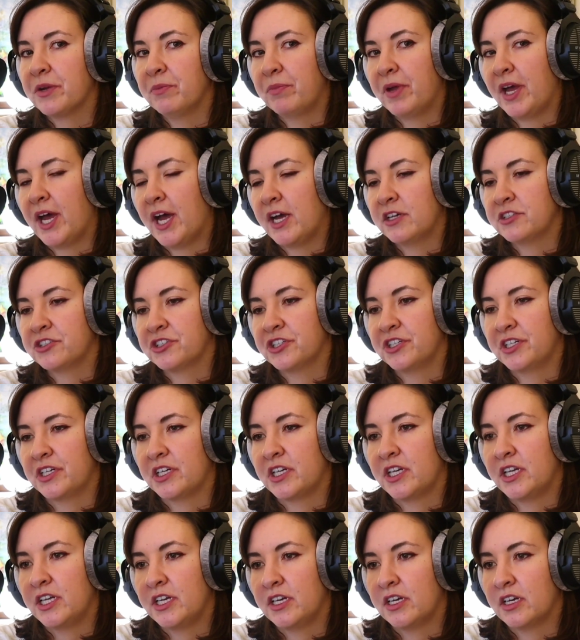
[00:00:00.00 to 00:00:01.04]
compassion
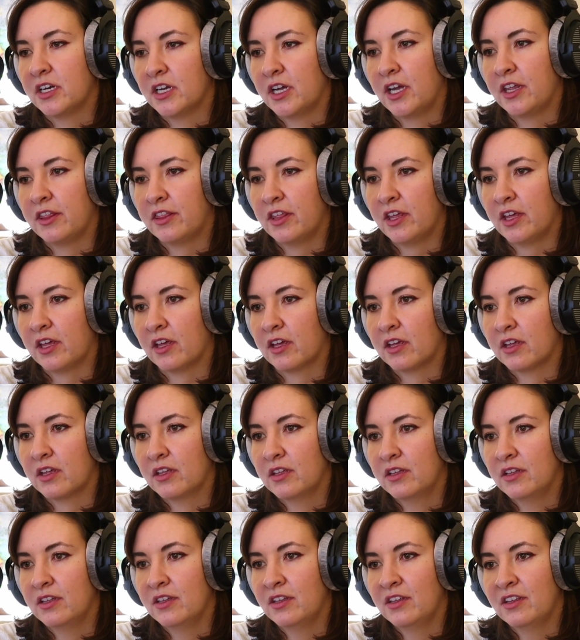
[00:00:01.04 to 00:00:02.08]
in, I think,
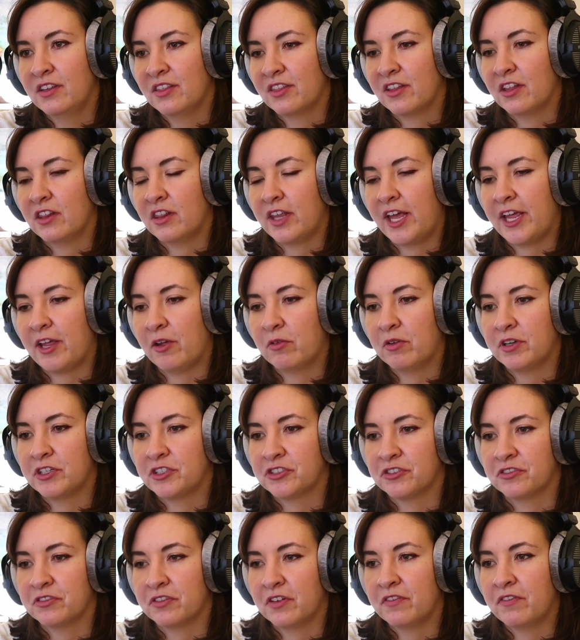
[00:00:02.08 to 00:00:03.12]
the
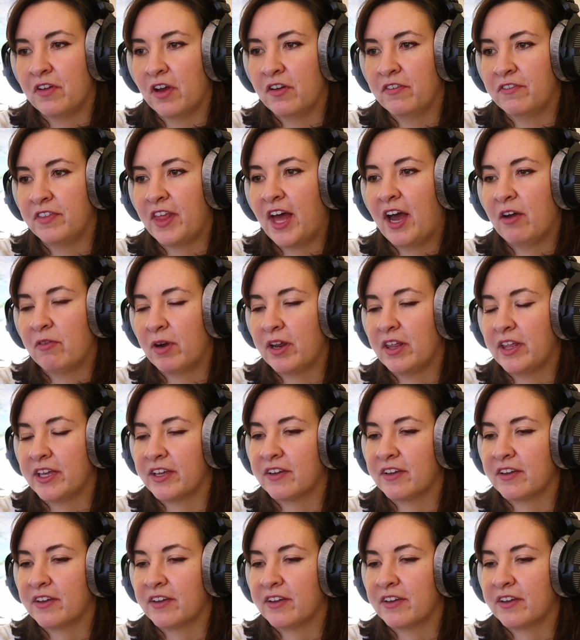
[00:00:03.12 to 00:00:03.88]
language of that, right?